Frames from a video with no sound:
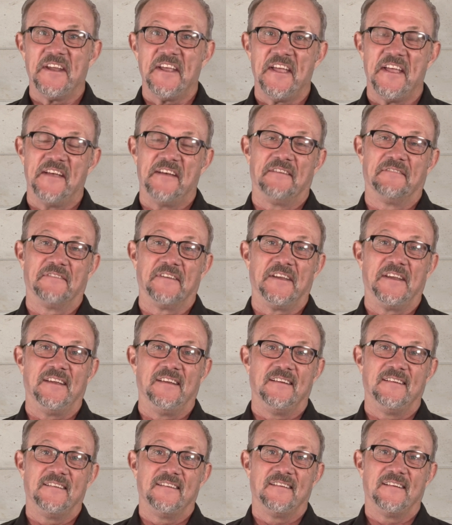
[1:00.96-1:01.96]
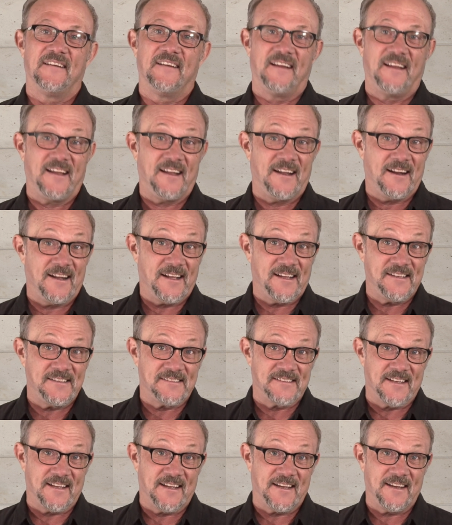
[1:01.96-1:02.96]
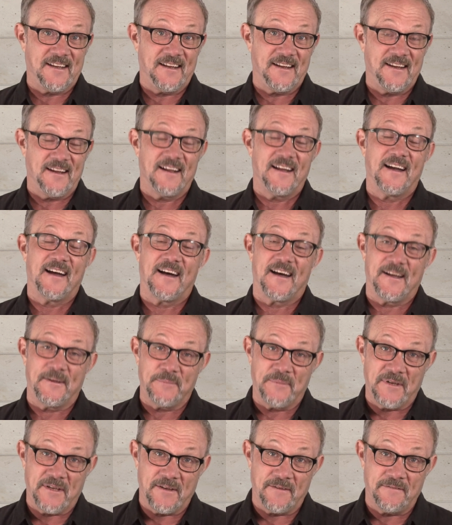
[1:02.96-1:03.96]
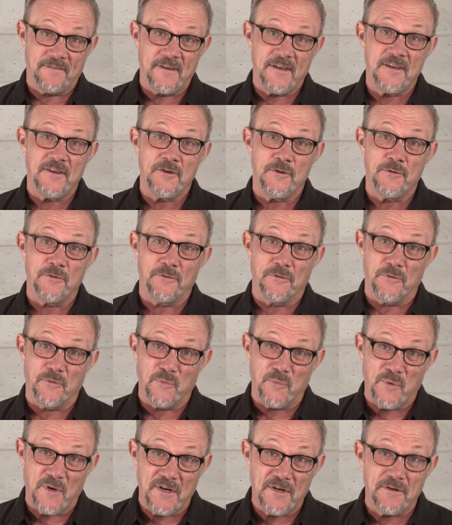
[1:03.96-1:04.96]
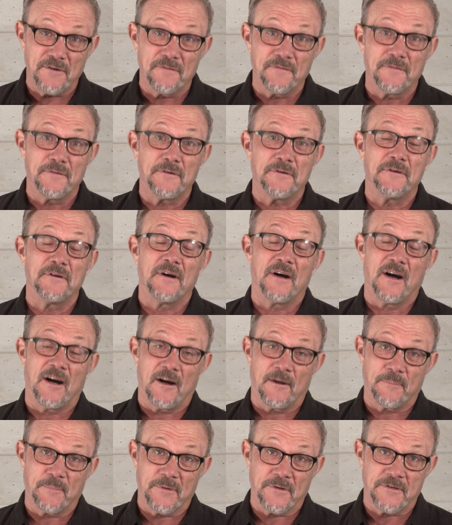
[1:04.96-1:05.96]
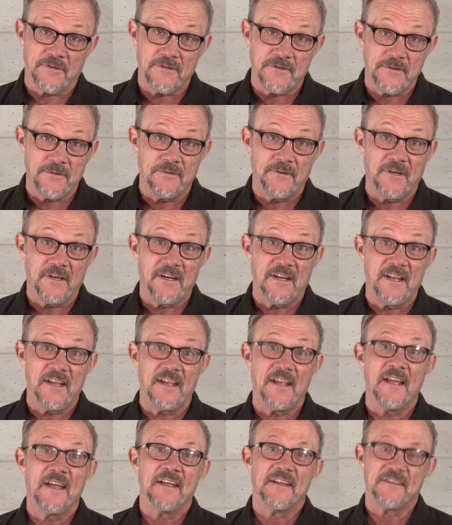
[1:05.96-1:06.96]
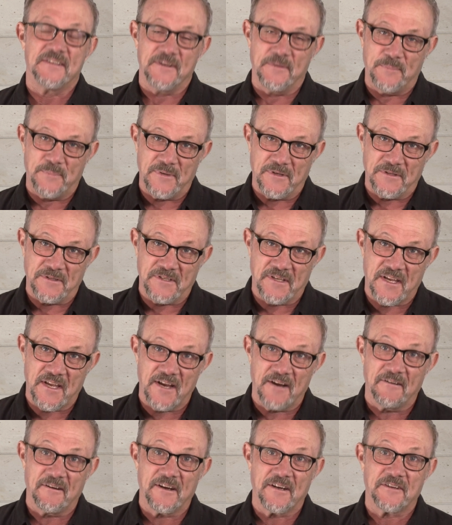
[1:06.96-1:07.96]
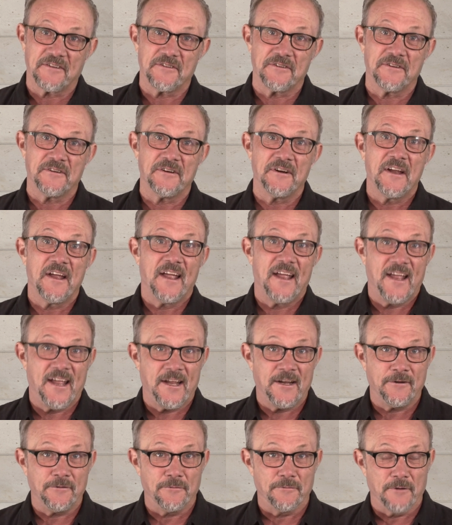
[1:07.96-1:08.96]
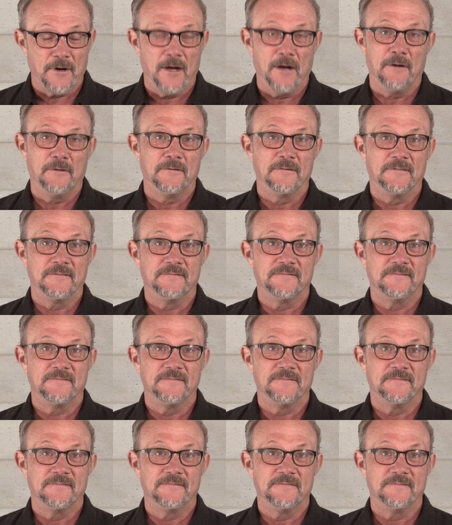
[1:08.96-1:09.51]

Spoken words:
the heavy, and I say, I'm giving you the wonderful opportunity to build character and grow.